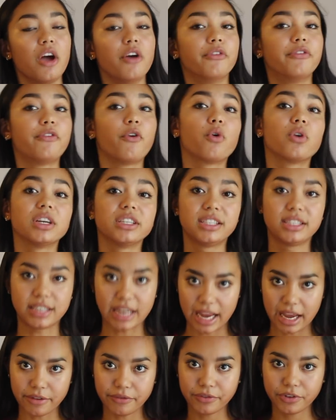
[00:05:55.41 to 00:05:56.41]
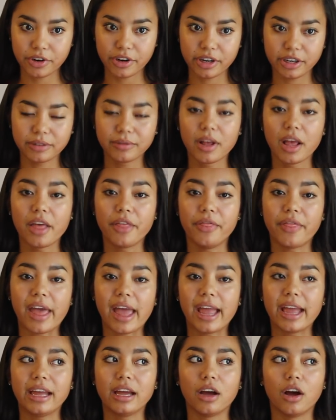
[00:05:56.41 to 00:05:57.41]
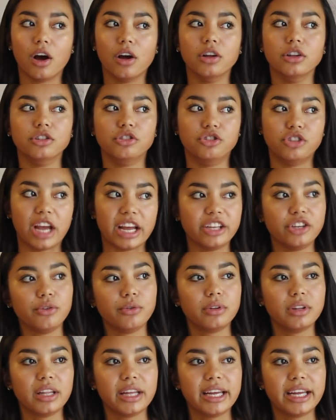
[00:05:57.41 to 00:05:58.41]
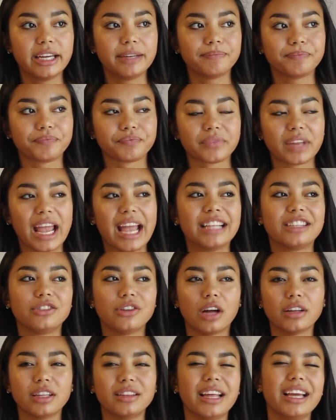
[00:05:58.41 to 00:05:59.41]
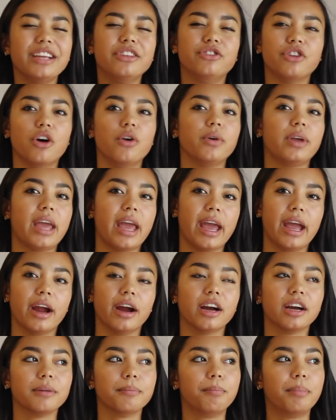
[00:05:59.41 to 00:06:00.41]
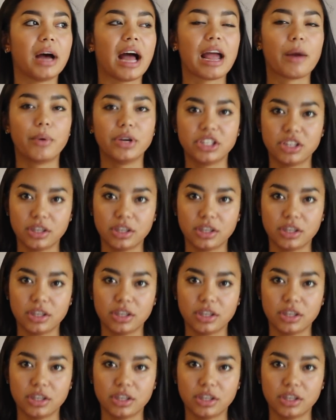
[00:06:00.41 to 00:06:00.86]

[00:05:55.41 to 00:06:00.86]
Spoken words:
For Stanford, they genuinely, it's not that they don't care, but I went